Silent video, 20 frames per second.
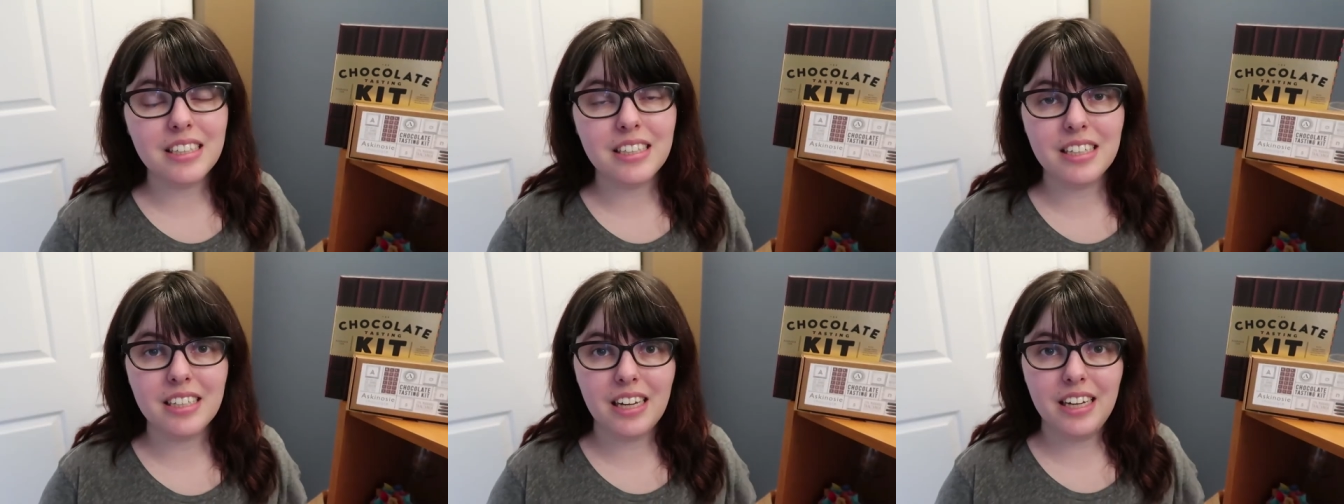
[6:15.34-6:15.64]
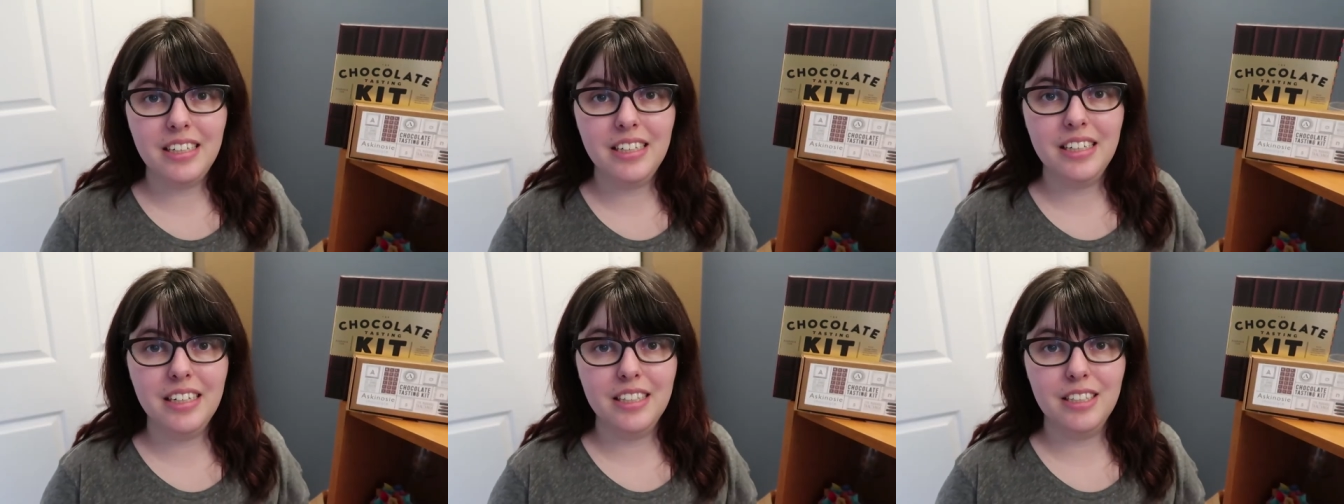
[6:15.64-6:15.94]
a thing
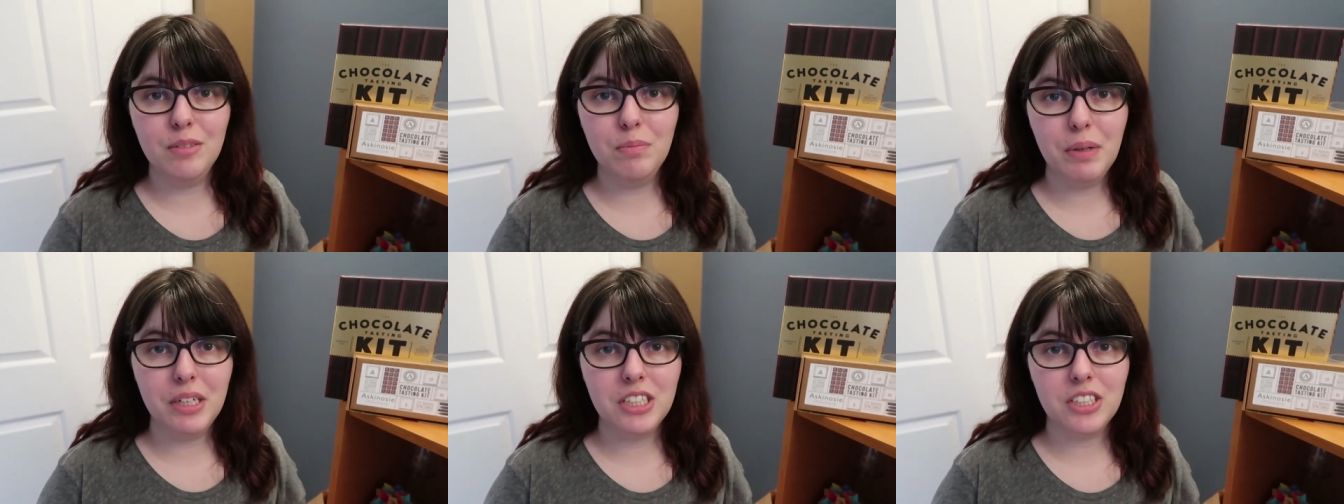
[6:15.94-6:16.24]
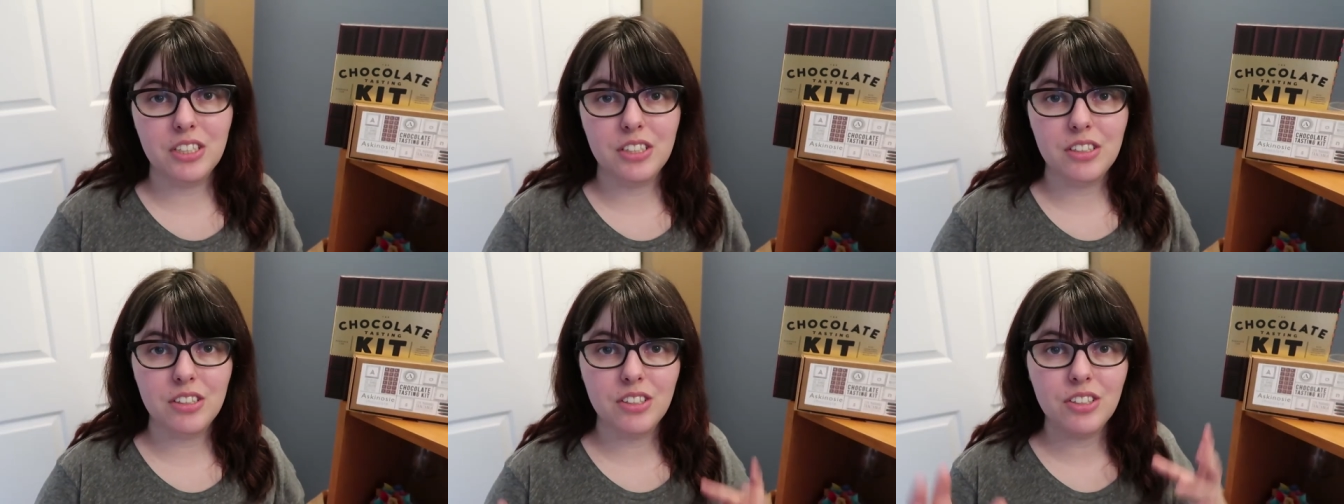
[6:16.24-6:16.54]
that I didn't get to
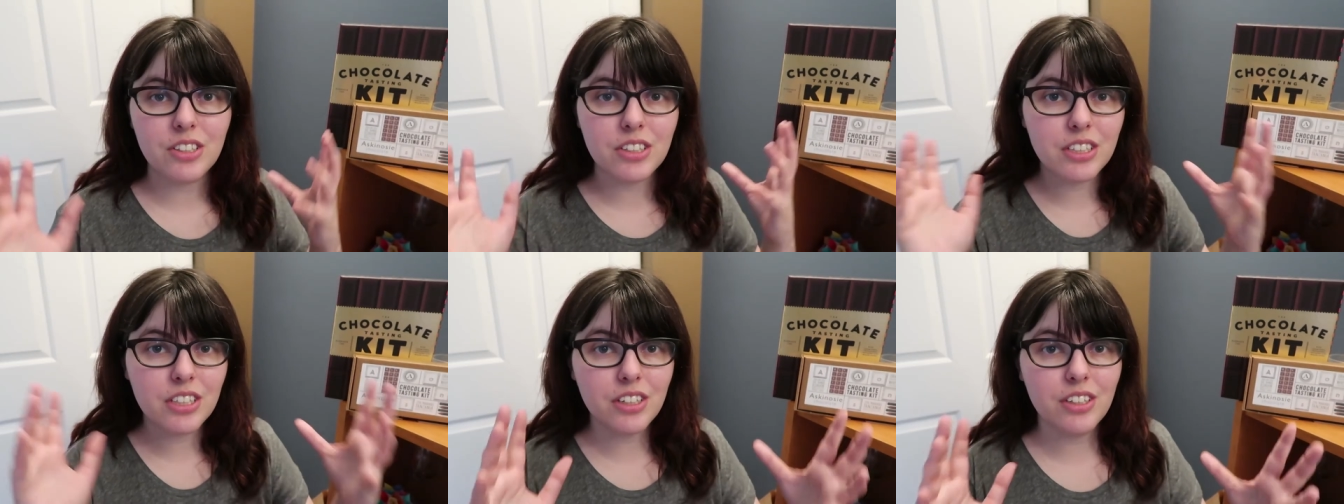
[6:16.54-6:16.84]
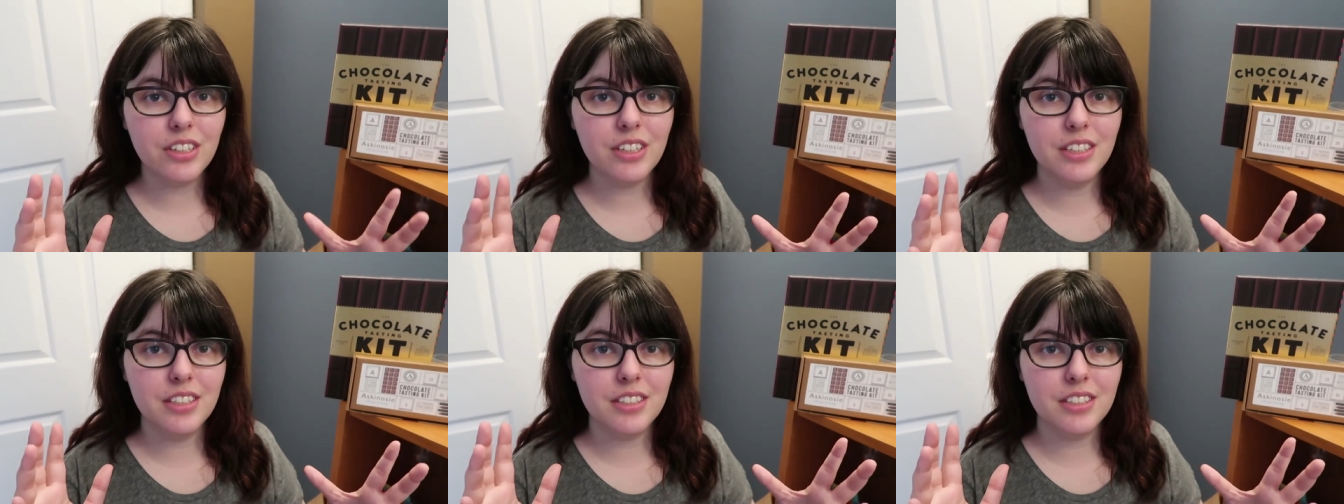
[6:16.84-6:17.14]
mention
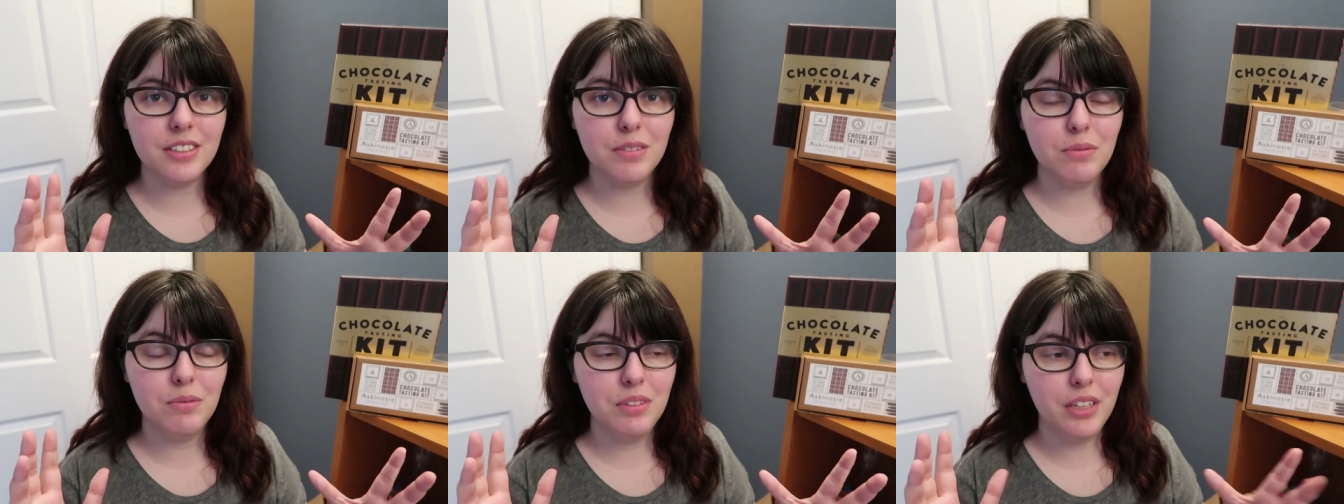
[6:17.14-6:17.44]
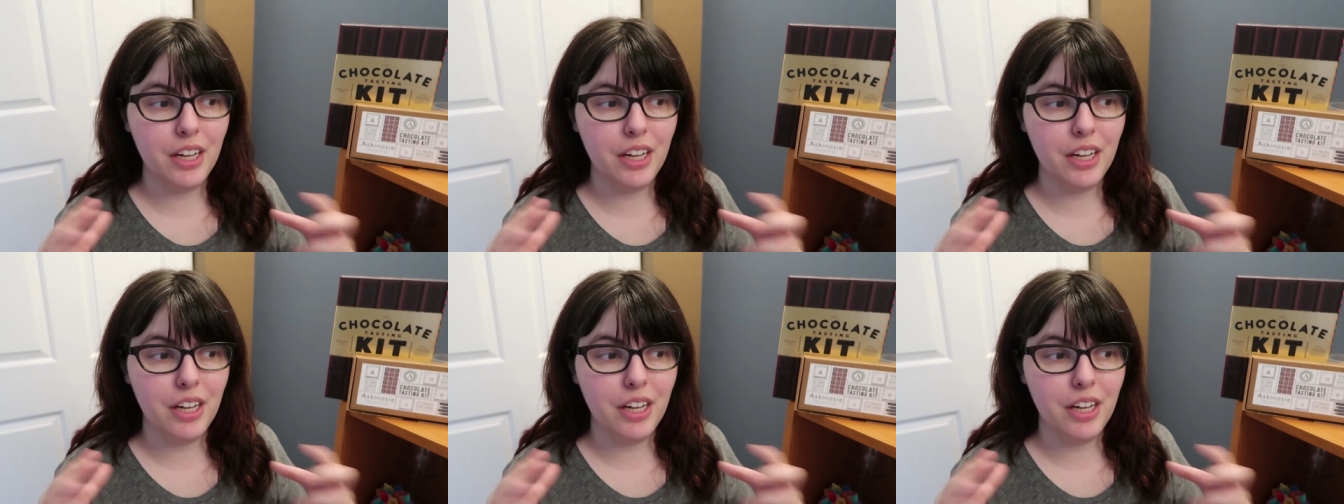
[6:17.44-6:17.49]
earlier is